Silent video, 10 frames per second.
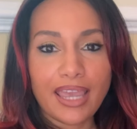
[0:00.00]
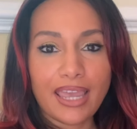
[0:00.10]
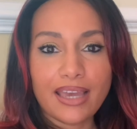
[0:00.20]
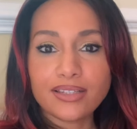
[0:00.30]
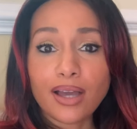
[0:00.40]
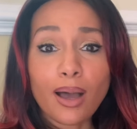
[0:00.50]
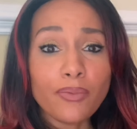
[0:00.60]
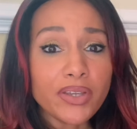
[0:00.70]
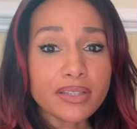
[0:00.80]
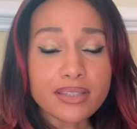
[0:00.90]
And
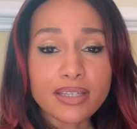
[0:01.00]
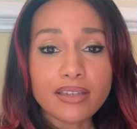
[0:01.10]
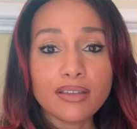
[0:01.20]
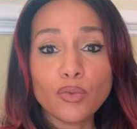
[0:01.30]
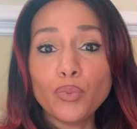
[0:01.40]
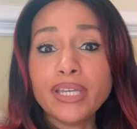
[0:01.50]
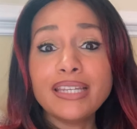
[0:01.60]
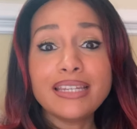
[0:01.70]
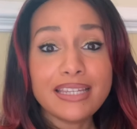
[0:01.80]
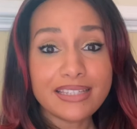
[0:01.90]
obviously, we
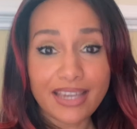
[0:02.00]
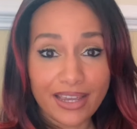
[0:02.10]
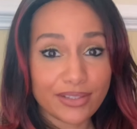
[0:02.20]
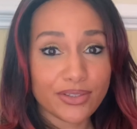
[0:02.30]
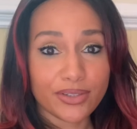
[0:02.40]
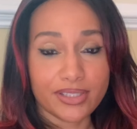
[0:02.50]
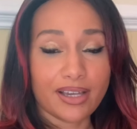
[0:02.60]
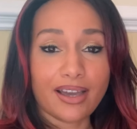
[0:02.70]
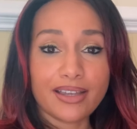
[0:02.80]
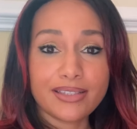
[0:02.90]
need to
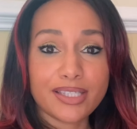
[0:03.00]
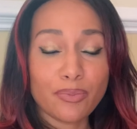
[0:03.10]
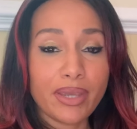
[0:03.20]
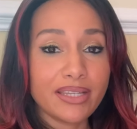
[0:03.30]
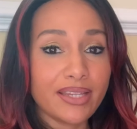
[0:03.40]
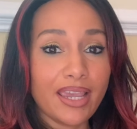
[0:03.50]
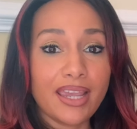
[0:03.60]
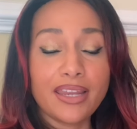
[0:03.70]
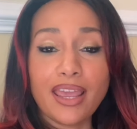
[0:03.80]
exercise to maintain